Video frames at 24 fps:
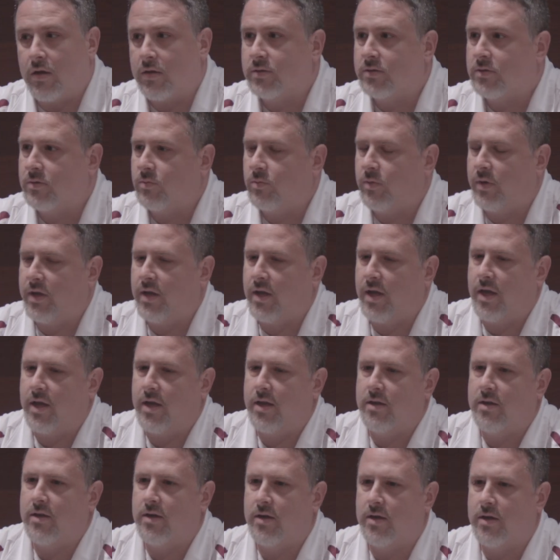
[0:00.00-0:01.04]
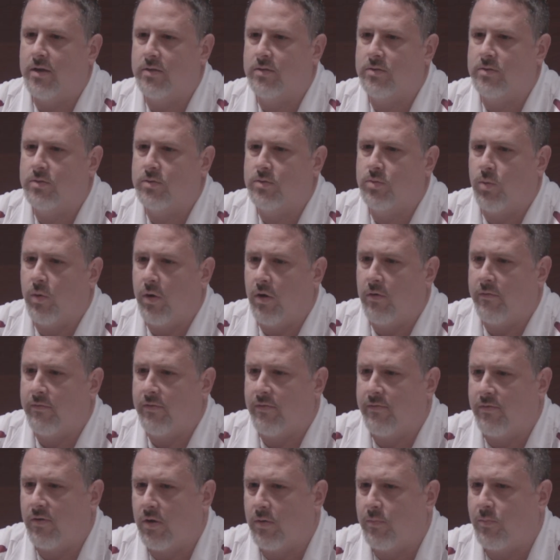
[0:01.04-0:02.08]
so we had 12
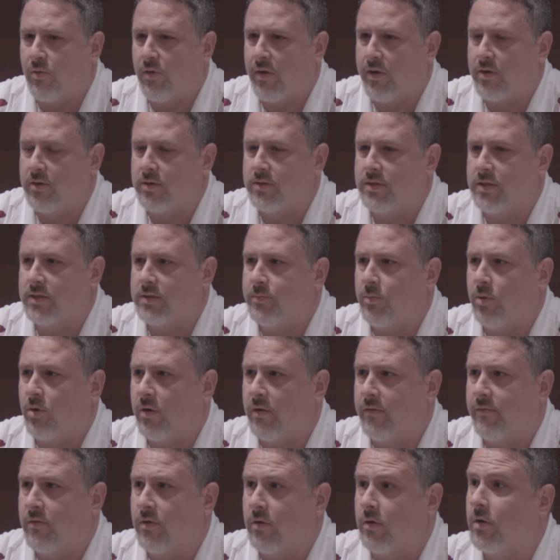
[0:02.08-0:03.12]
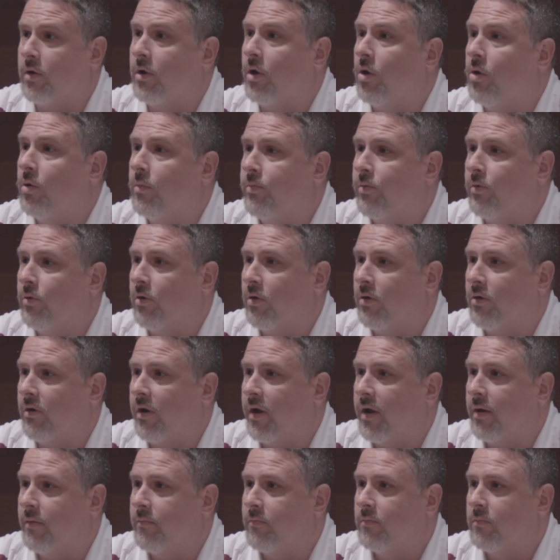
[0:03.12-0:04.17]
of our players as part of their GO
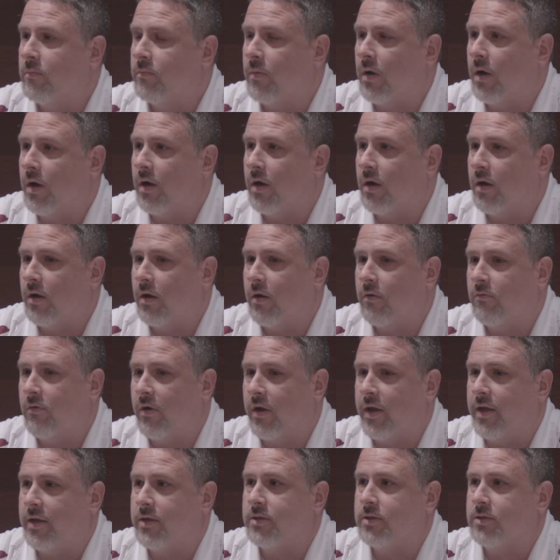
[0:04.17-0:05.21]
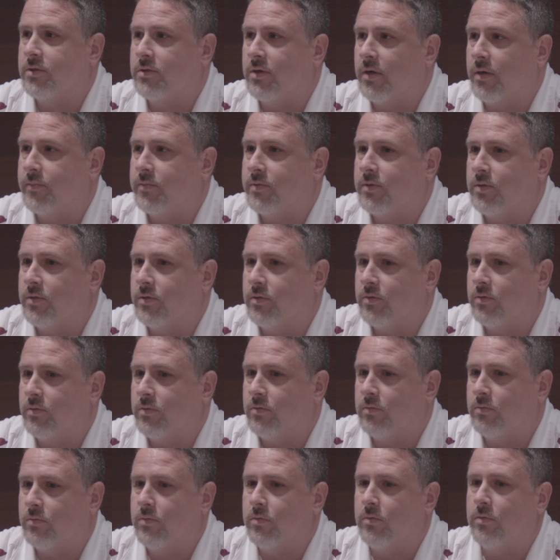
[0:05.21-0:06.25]
program arrange a trip
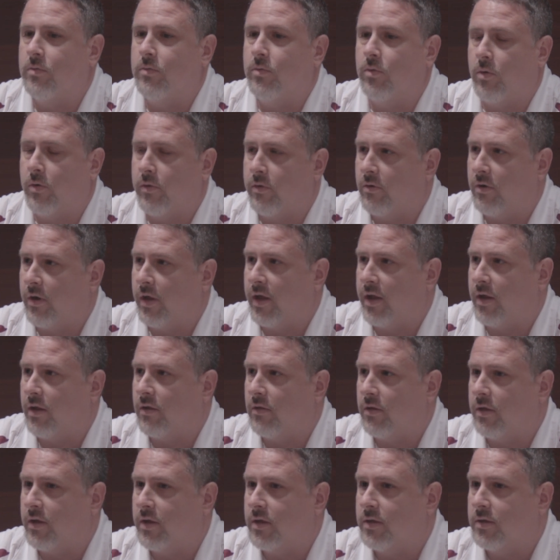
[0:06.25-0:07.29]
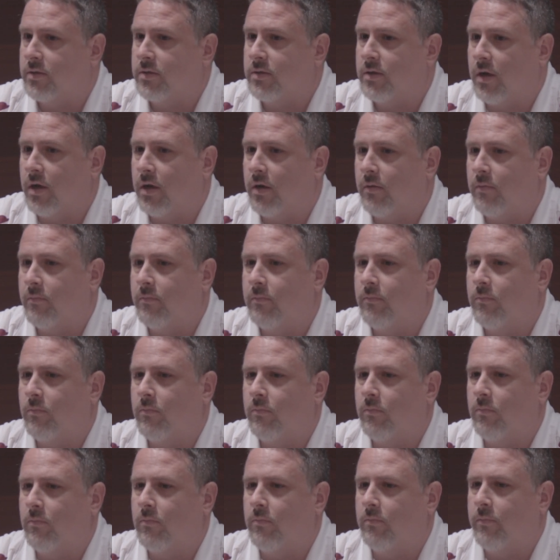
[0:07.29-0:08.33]
to Northern England,
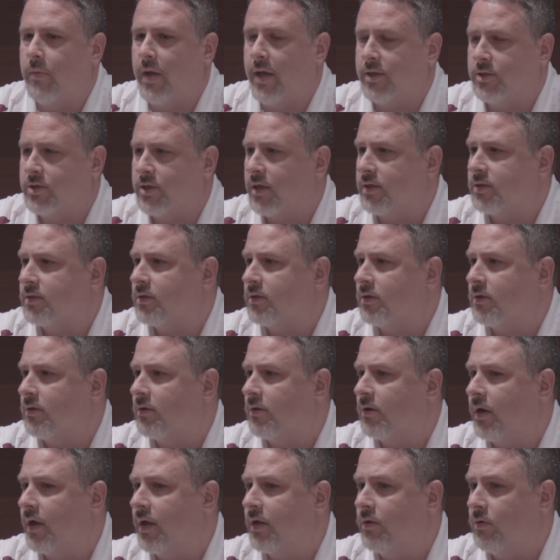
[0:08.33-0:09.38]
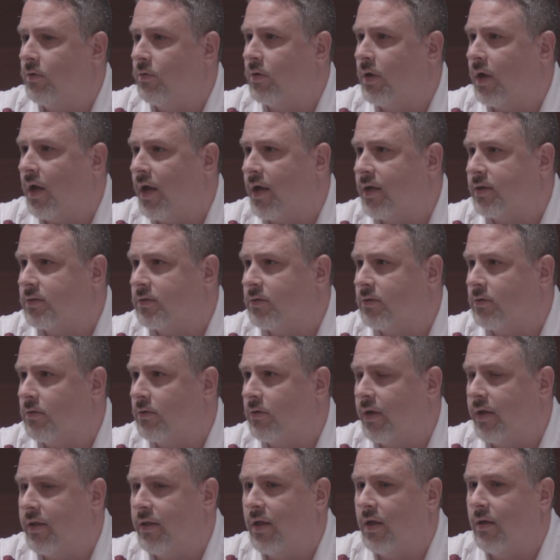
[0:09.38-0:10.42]
Manchester and
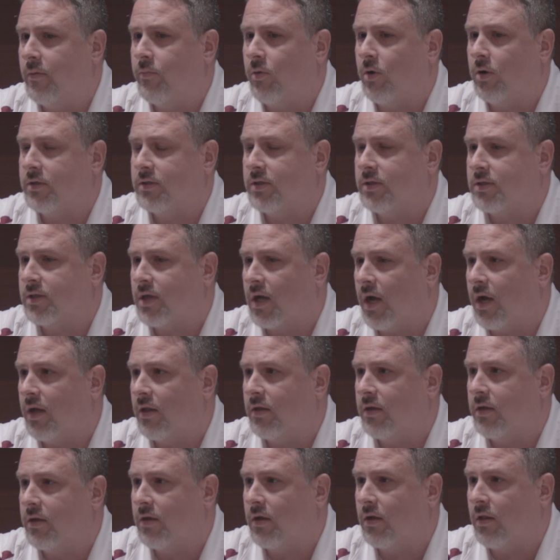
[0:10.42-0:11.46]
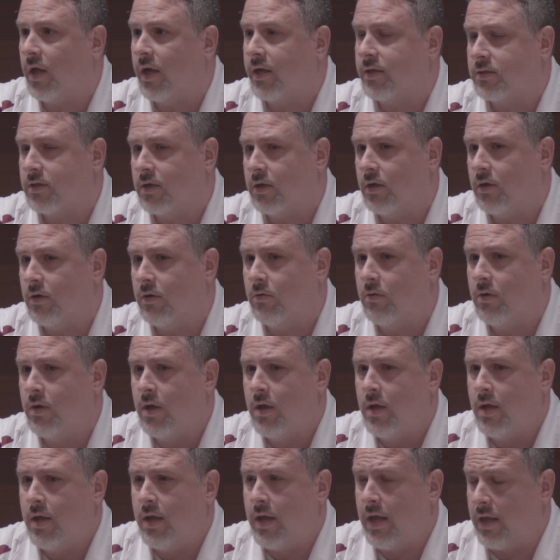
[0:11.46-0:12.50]
Newcastle, and then parts of Scotland, Glasgow,
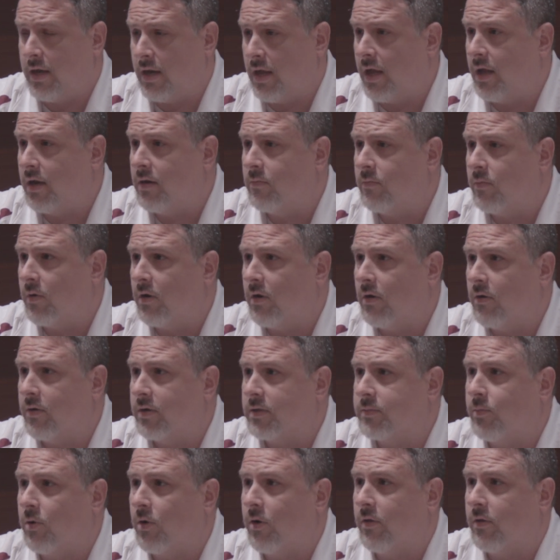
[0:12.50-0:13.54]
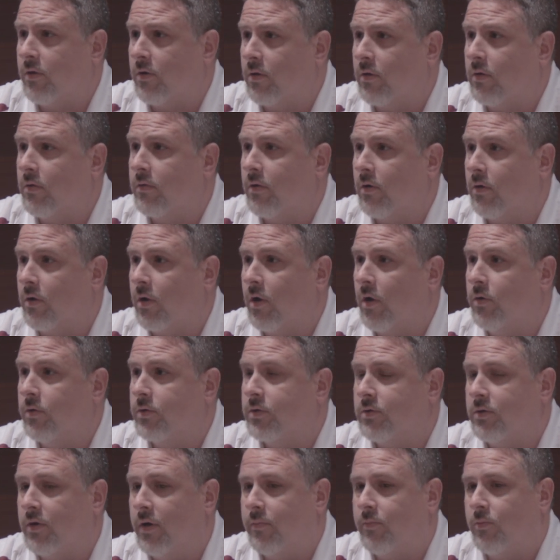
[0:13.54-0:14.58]
and Edinburgh as part of their GO
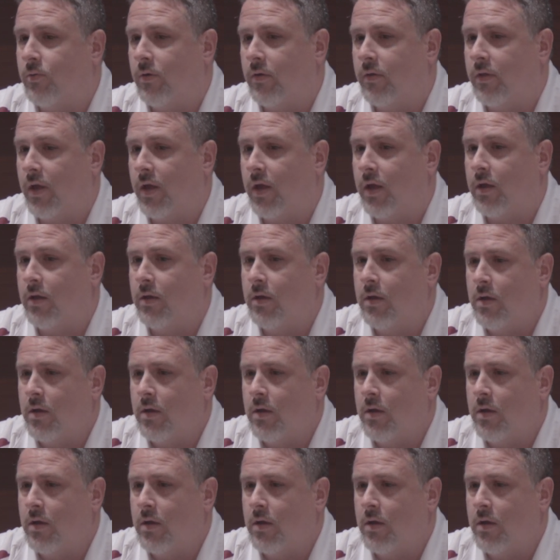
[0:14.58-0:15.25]
trip, where they